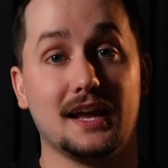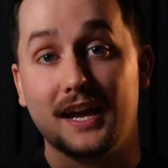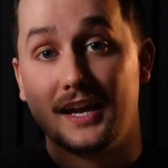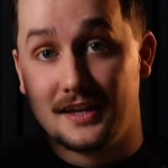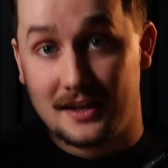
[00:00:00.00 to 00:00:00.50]

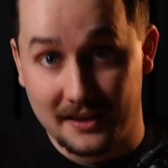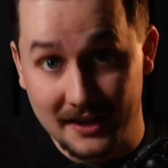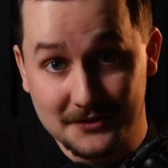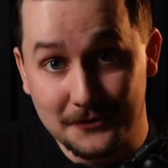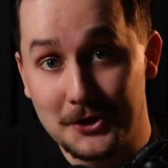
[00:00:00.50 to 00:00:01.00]
In
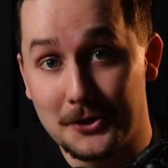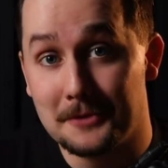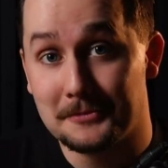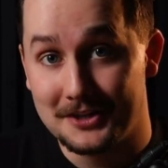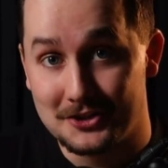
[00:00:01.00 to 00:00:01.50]
this video,
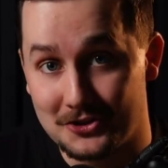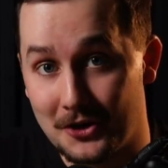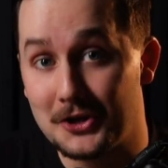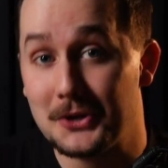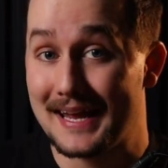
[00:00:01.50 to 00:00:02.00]
I'm going to show
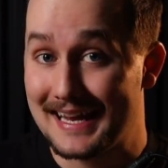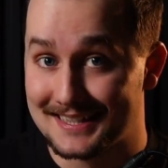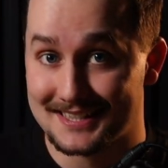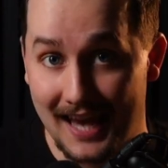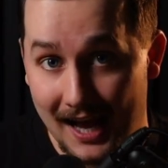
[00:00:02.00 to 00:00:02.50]
you
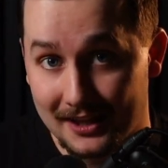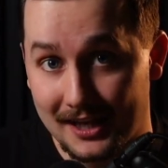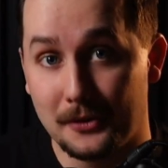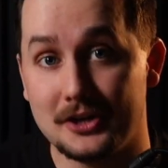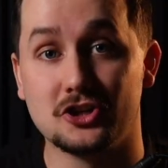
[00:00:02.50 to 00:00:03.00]
exactly
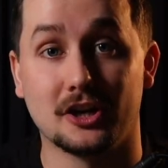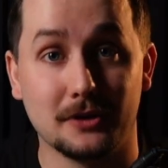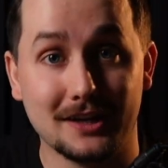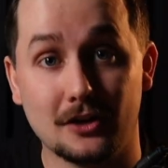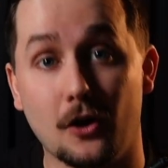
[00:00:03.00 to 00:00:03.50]
how I
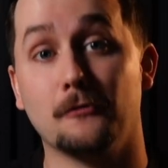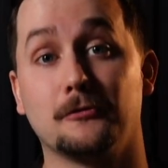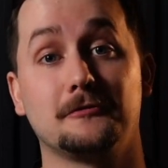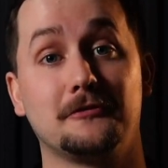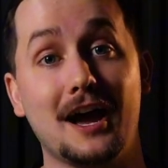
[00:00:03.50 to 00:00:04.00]
generated
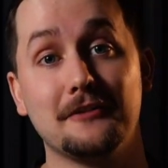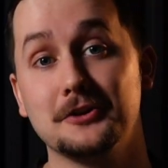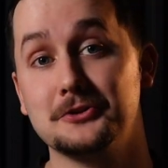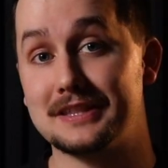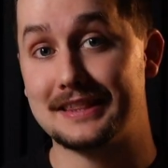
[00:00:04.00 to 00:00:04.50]
over
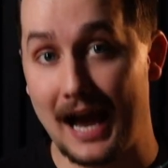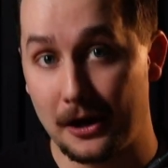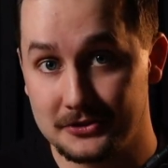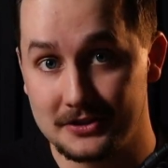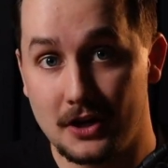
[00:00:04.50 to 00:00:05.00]

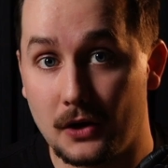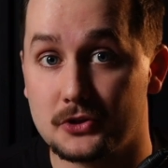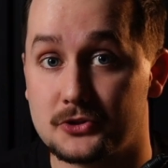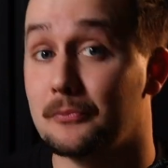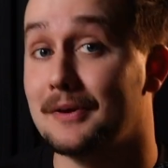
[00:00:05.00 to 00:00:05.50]

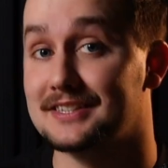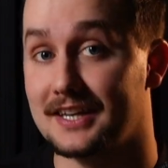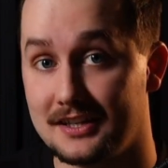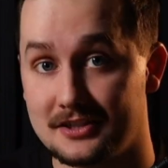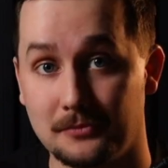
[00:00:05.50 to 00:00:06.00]
$500,000 with my
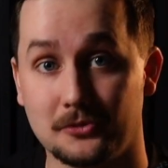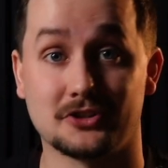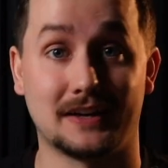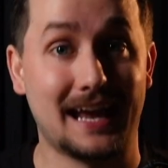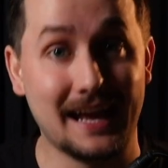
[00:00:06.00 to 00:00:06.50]
skinny tumblers
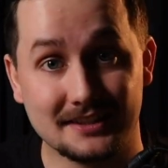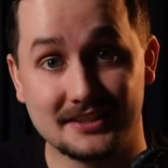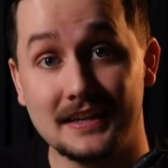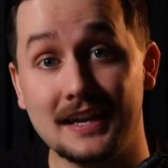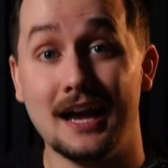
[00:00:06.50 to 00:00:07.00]
on
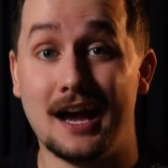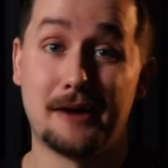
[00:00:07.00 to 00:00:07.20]
Etsy.